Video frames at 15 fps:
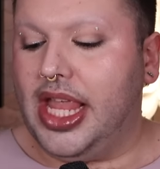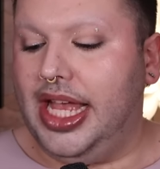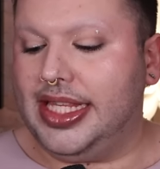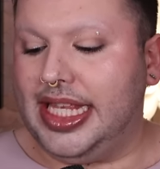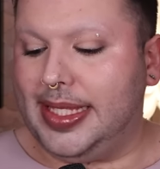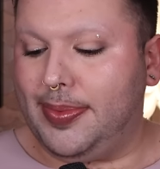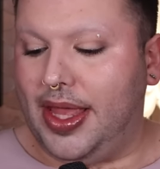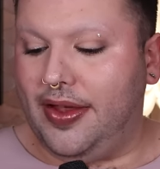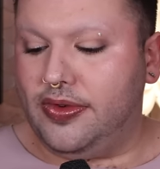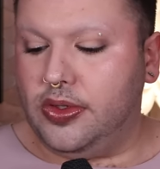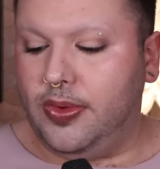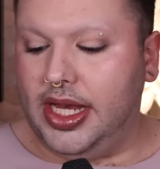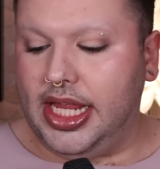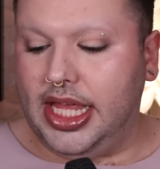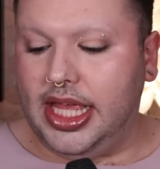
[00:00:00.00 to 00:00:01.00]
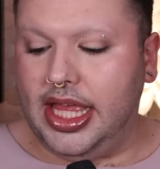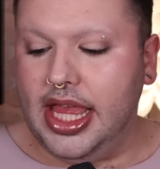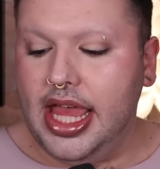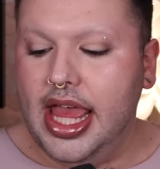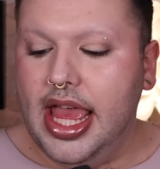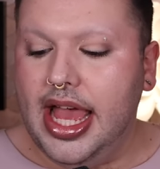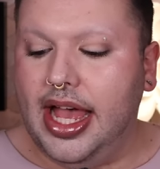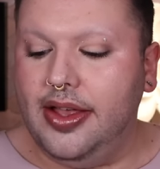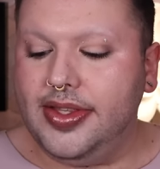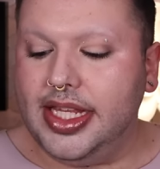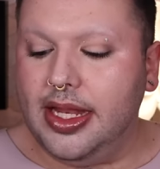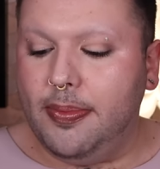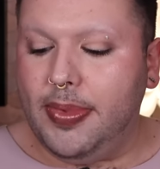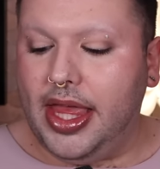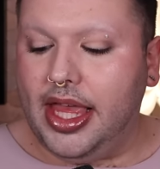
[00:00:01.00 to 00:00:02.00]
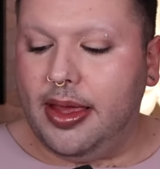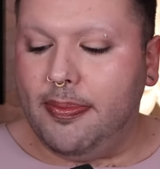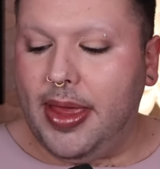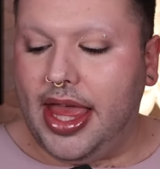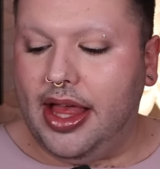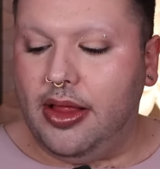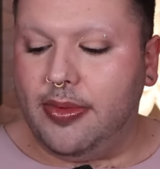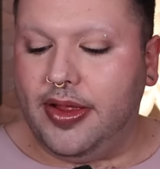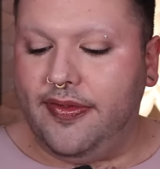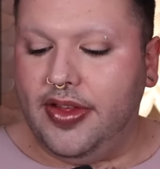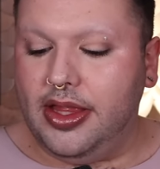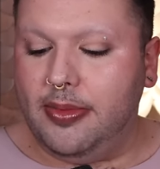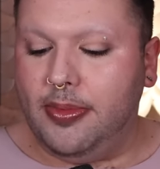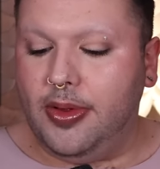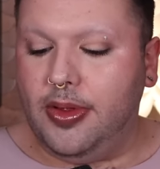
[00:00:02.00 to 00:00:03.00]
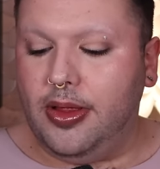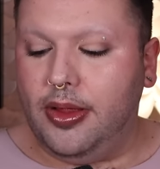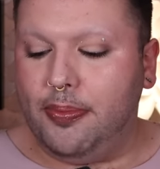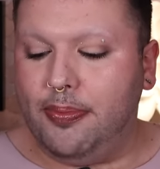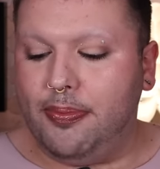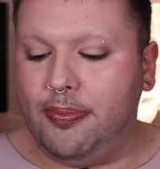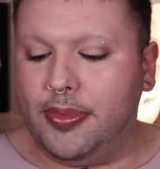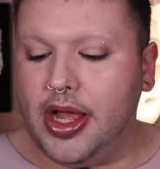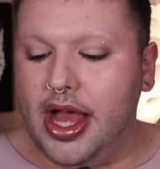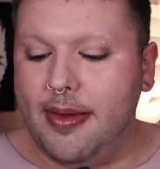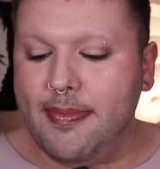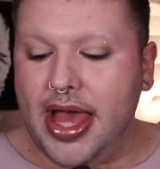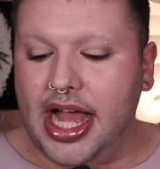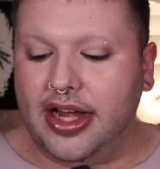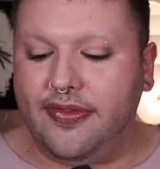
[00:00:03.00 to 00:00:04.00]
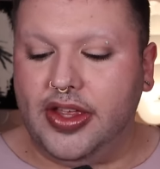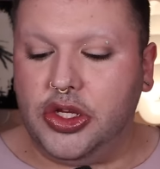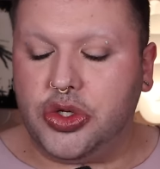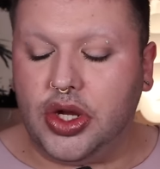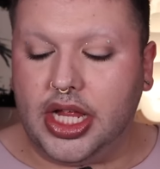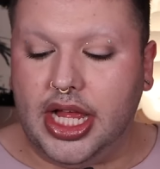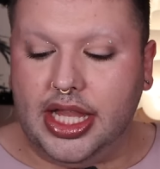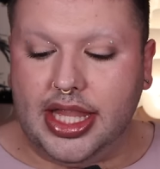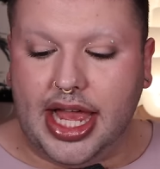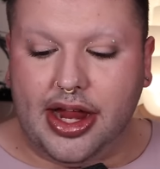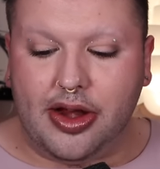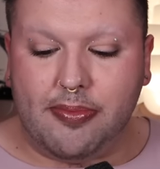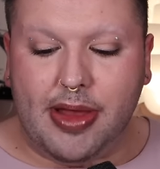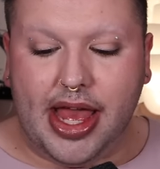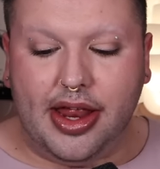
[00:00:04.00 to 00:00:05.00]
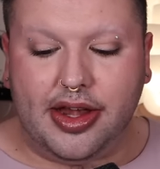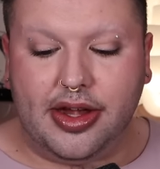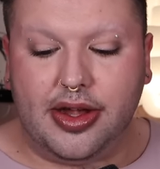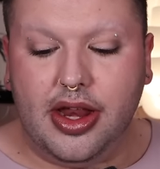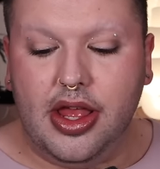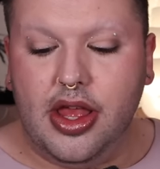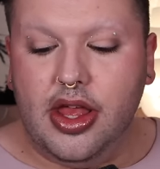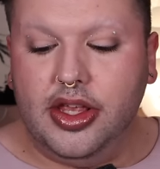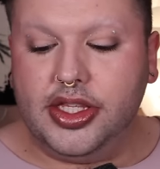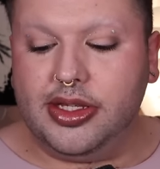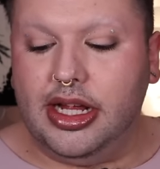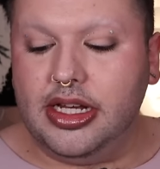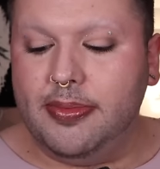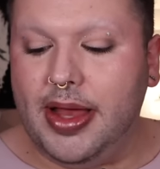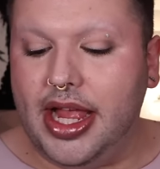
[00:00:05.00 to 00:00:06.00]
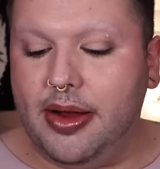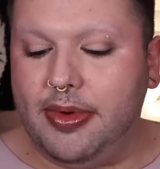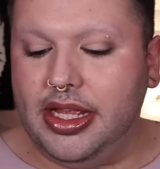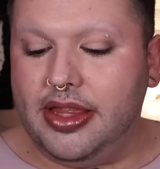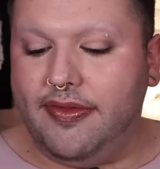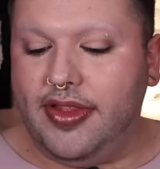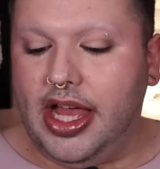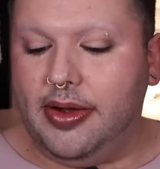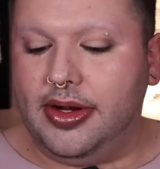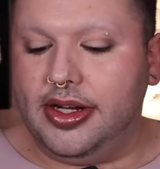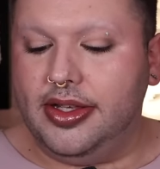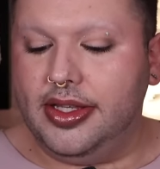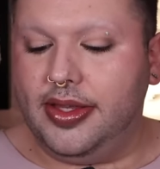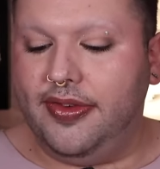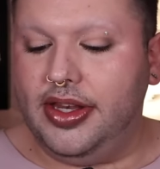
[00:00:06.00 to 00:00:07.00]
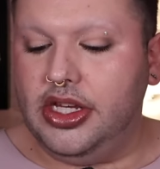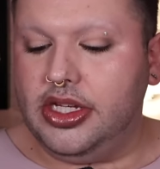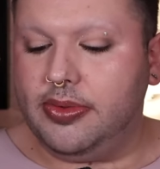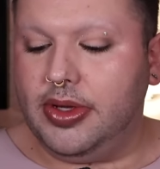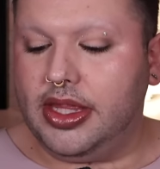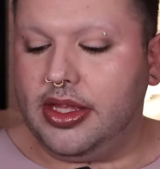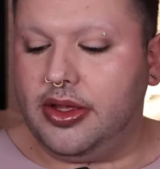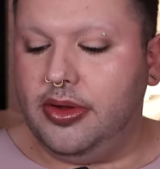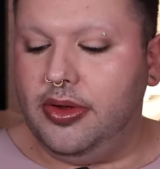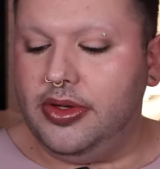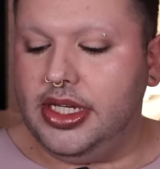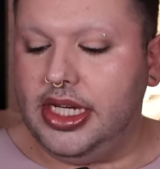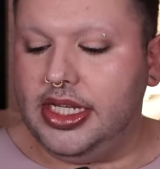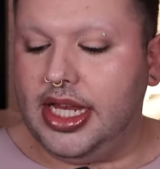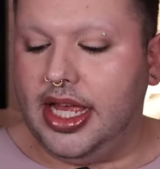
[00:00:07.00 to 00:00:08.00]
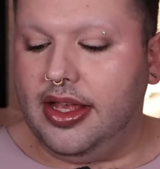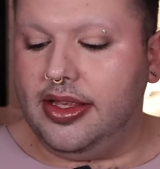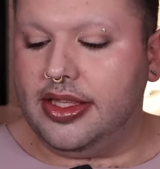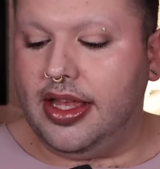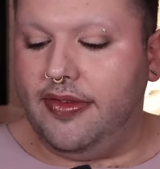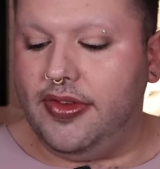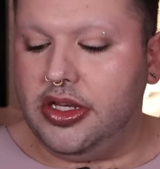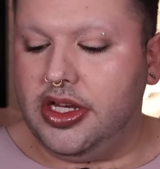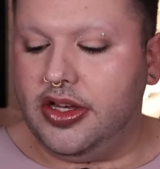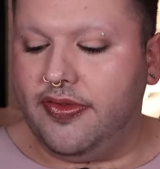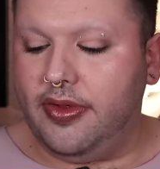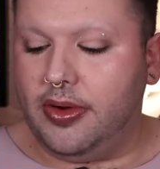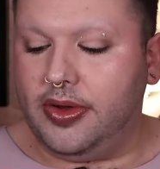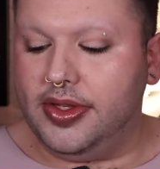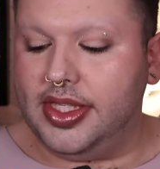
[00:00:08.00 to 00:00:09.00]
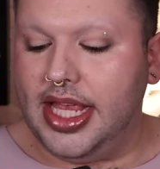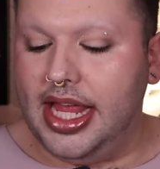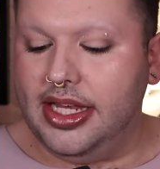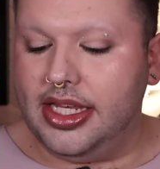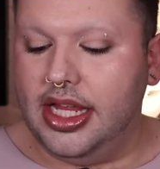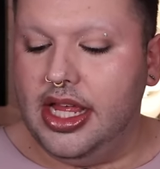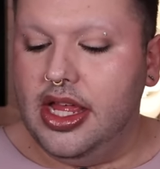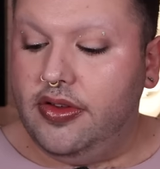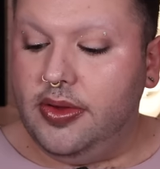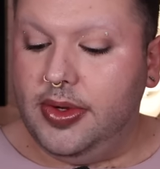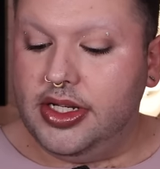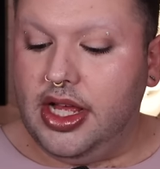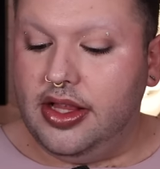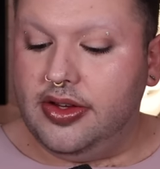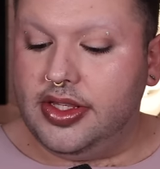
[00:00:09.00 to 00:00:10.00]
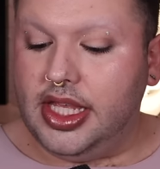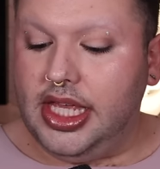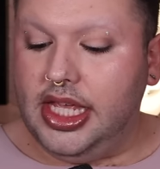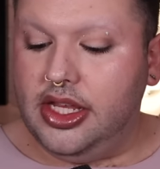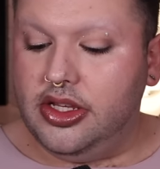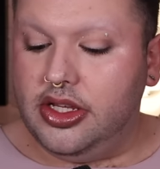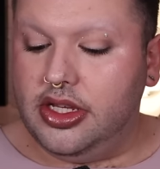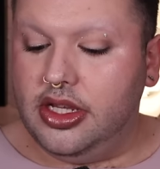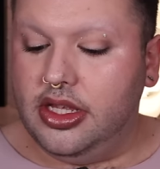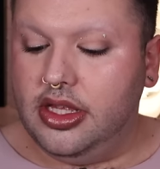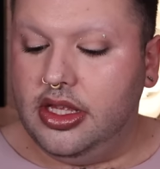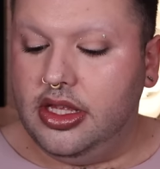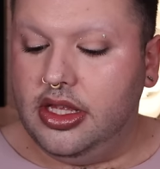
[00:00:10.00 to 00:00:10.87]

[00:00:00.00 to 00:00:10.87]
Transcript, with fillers: Has SPF 20, housed in a pink, pale, refillable compact featuring a lion pattern surrounded by a wreath of flowers, finished with gold details, a vintage floral scent, $51 each